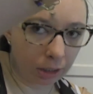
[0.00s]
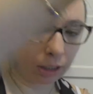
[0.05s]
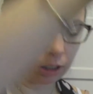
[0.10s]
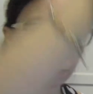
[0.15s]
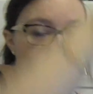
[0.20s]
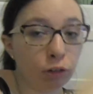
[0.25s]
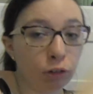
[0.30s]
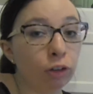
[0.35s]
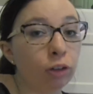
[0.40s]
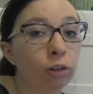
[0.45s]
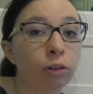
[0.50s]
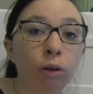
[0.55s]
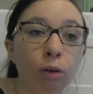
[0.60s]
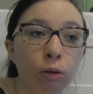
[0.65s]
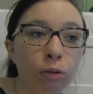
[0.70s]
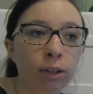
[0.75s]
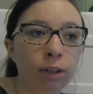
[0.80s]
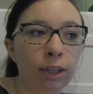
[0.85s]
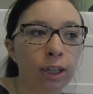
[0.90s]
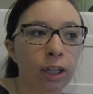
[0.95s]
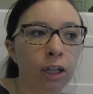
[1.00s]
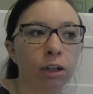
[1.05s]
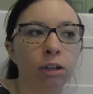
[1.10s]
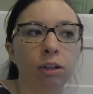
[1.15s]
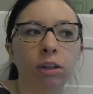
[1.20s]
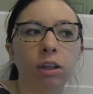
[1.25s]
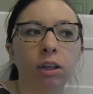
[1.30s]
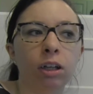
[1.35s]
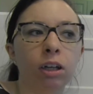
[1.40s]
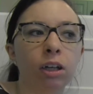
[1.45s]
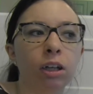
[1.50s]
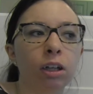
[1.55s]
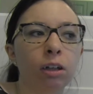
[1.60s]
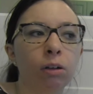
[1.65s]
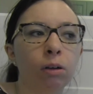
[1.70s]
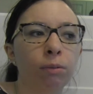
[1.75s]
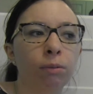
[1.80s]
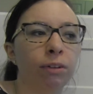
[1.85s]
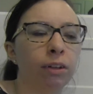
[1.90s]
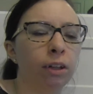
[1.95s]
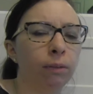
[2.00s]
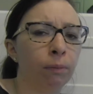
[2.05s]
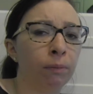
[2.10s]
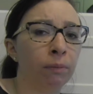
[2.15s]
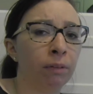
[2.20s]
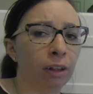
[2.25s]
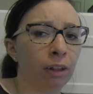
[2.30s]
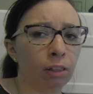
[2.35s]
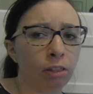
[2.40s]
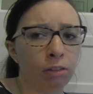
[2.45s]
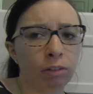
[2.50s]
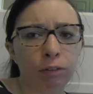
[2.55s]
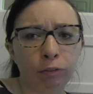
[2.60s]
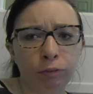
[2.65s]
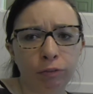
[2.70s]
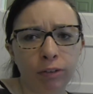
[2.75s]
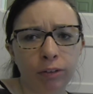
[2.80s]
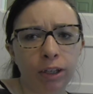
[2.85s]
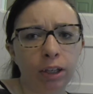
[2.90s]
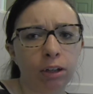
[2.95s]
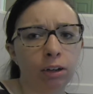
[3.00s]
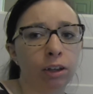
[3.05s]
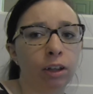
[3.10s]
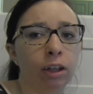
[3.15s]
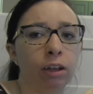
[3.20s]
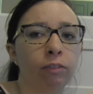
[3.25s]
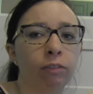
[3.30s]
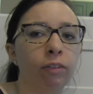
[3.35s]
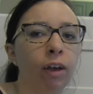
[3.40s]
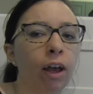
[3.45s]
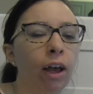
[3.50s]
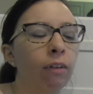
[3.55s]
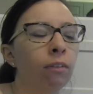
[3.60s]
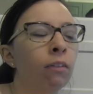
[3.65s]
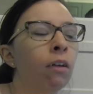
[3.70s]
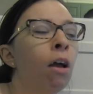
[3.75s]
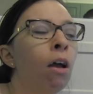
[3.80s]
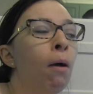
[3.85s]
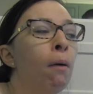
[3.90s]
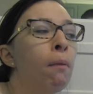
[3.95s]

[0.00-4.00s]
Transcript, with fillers: Like there's no stairs, and then it goes like maybe like three feet or like five.